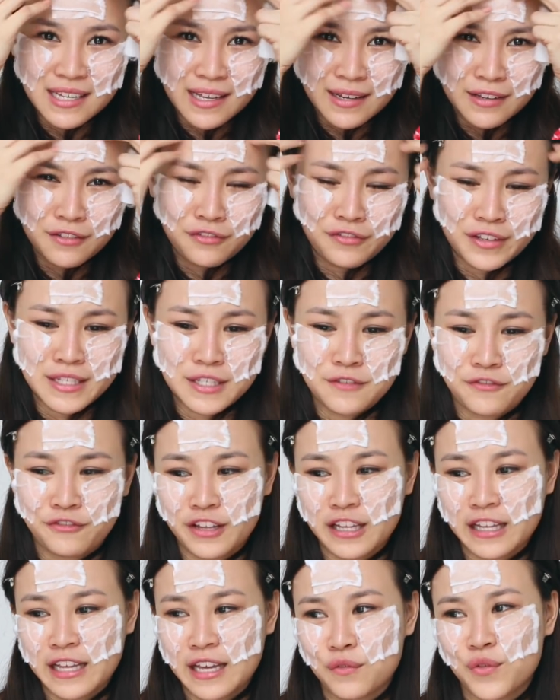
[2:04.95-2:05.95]
and if it's
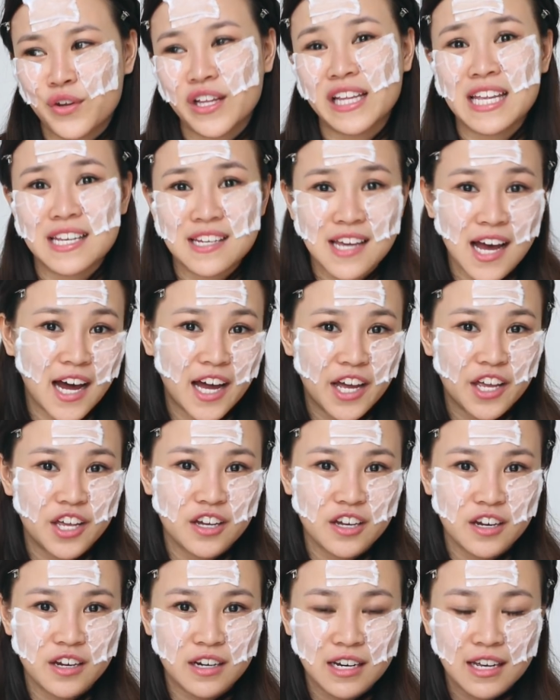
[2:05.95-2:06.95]
feeling really
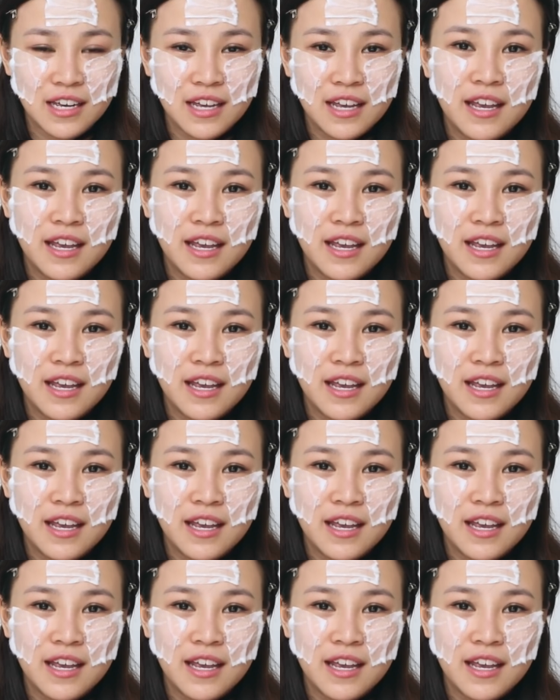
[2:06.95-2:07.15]
tired.